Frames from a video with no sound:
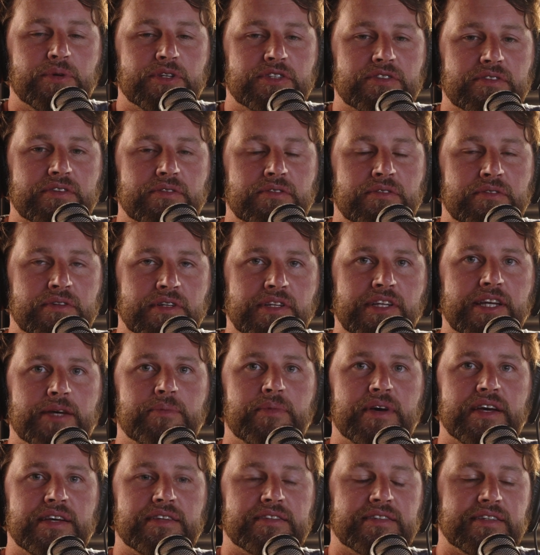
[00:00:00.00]
was
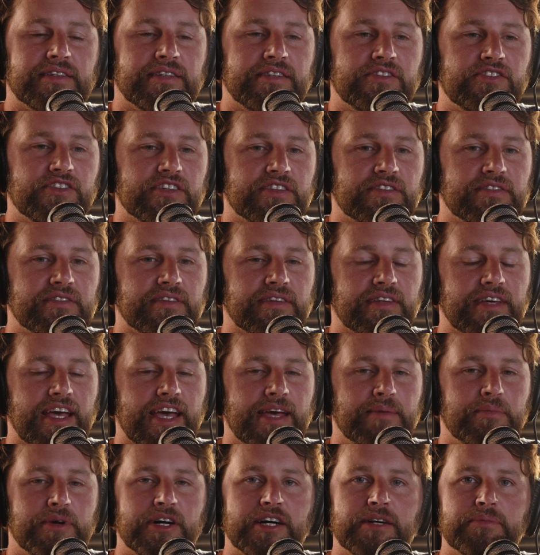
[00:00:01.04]
really amazing. Just
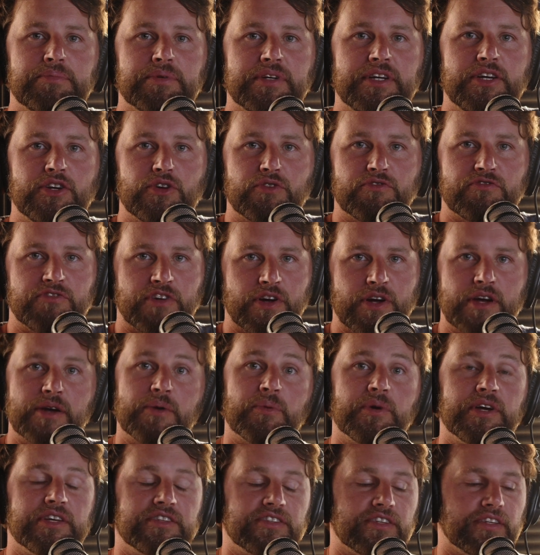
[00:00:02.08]
came up here
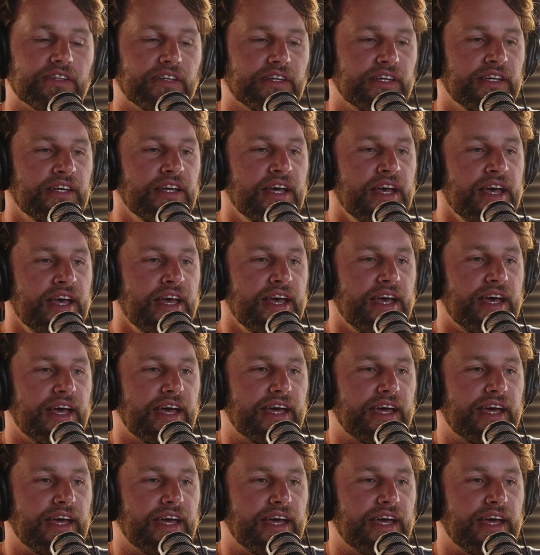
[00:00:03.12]
very recently,